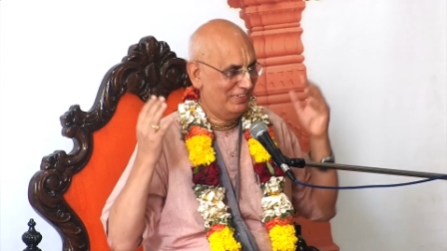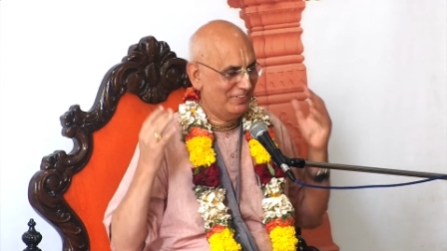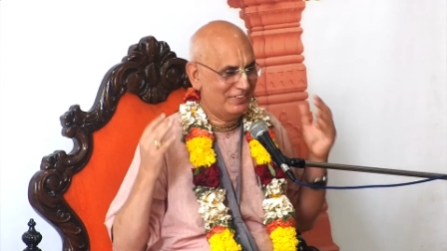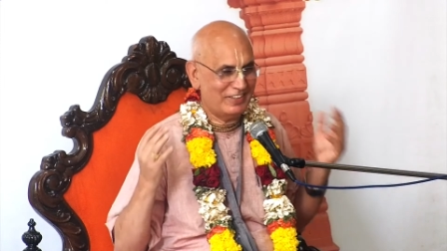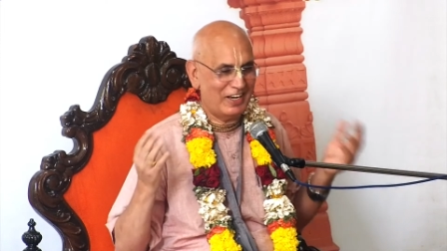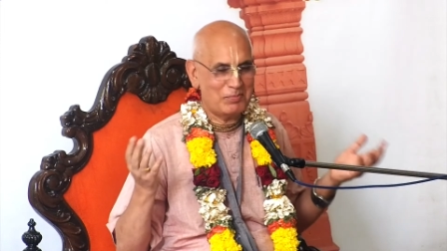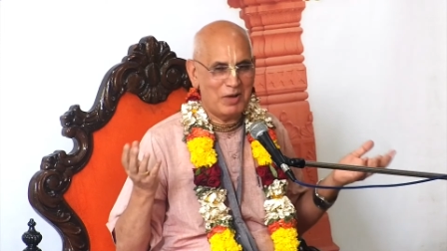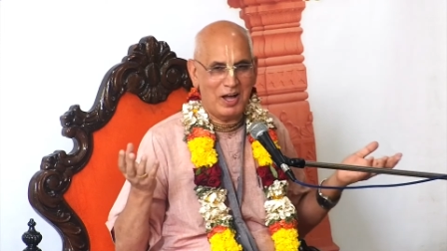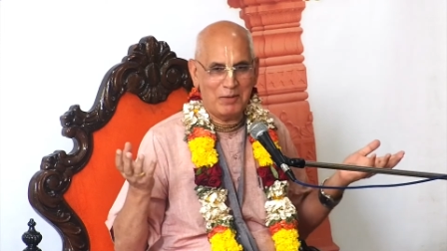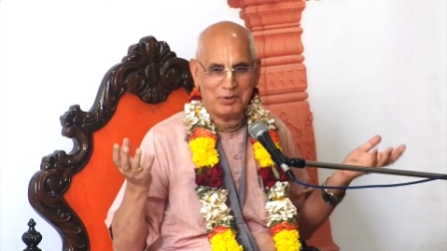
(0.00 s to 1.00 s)
Chaitanya
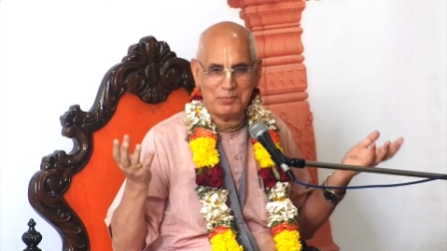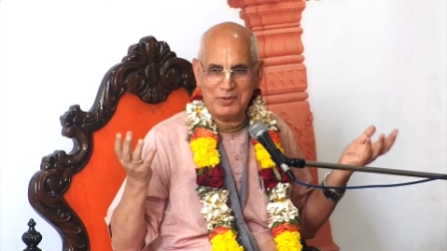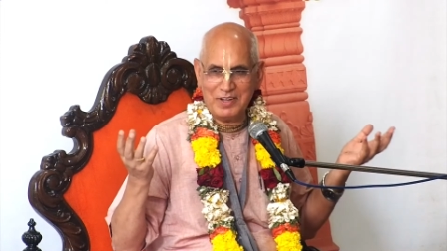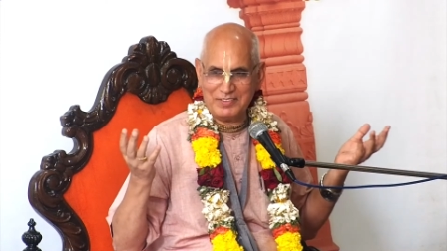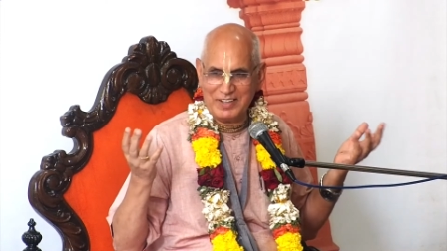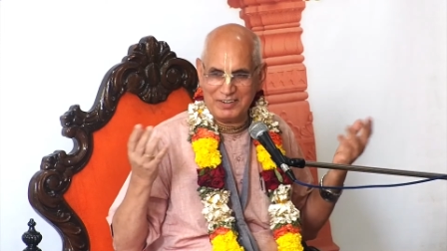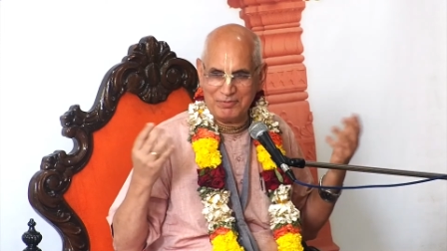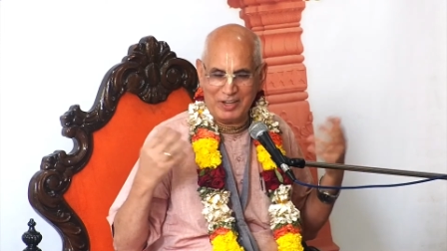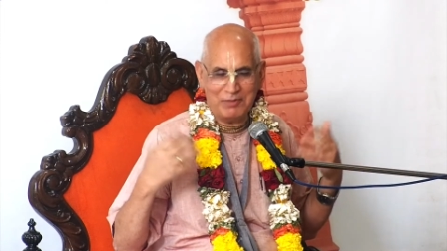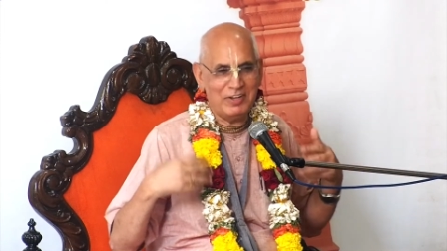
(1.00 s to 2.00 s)
Mahaprabhu has said,
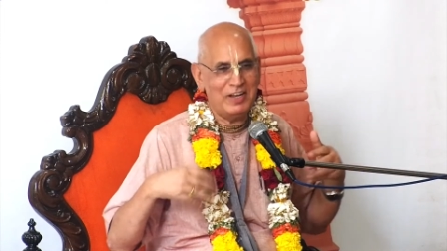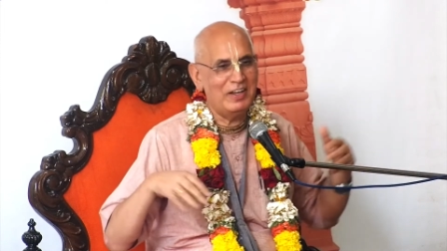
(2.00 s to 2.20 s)
when will